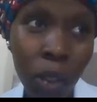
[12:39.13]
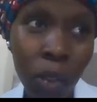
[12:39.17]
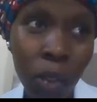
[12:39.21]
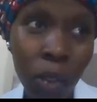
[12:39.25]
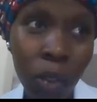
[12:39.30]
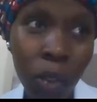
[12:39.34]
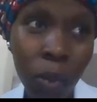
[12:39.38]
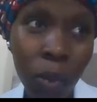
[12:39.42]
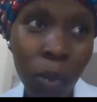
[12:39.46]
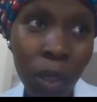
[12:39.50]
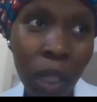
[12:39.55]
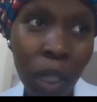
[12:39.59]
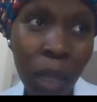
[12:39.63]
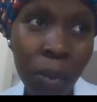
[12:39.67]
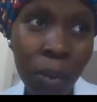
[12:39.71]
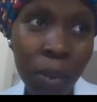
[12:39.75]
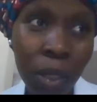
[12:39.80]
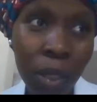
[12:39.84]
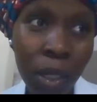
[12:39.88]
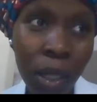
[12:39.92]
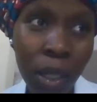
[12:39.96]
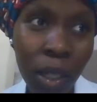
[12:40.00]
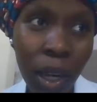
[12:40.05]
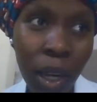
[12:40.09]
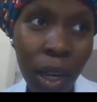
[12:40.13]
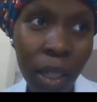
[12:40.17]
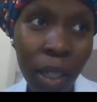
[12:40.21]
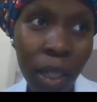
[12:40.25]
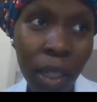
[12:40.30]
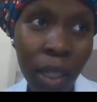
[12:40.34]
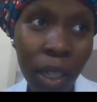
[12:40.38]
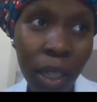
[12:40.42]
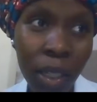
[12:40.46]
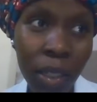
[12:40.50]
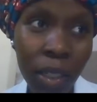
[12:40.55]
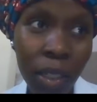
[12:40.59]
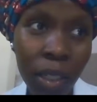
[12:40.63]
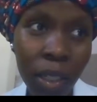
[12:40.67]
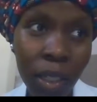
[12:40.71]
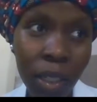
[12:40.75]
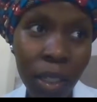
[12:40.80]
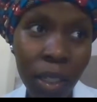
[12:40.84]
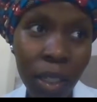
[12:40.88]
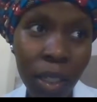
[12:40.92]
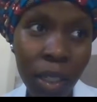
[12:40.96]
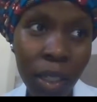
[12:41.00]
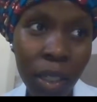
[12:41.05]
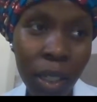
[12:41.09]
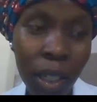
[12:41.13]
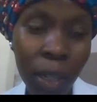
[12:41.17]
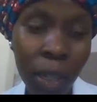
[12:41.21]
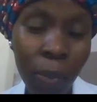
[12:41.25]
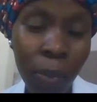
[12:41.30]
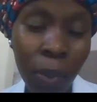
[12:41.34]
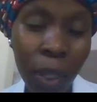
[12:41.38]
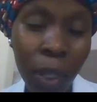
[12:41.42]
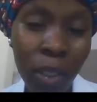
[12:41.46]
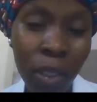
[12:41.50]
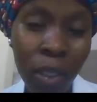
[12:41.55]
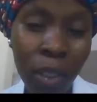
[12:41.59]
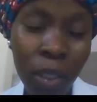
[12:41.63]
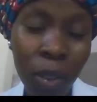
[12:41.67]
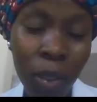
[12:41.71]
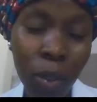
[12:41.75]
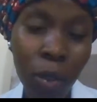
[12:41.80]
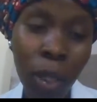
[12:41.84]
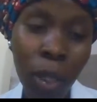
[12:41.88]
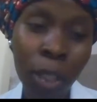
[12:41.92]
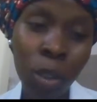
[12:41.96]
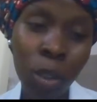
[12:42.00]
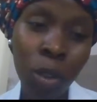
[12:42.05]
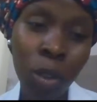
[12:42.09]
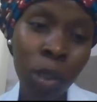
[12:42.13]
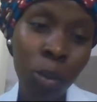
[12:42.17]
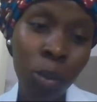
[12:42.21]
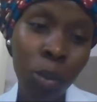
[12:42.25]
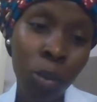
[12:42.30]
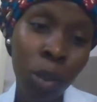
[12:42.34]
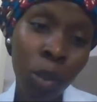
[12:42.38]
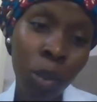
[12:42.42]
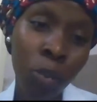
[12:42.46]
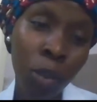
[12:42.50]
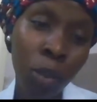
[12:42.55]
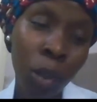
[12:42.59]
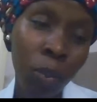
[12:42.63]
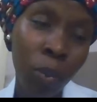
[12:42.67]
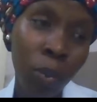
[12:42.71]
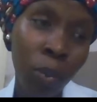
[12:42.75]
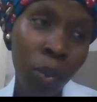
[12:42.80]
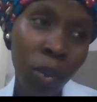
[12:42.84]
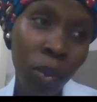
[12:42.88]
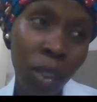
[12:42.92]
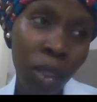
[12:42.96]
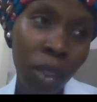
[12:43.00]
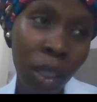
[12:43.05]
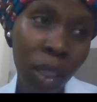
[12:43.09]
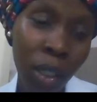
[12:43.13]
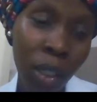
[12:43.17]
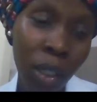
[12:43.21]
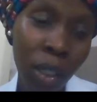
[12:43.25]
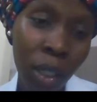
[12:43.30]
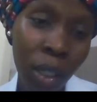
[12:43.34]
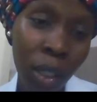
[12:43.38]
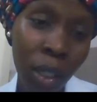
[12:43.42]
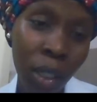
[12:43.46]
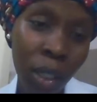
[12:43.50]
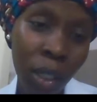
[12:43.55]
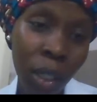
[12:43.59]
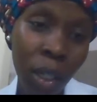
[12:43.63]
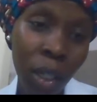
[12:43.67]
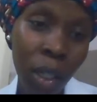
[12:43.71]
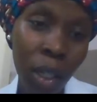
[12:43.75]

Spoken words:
Sometimes art has the capacity to actually bring people together,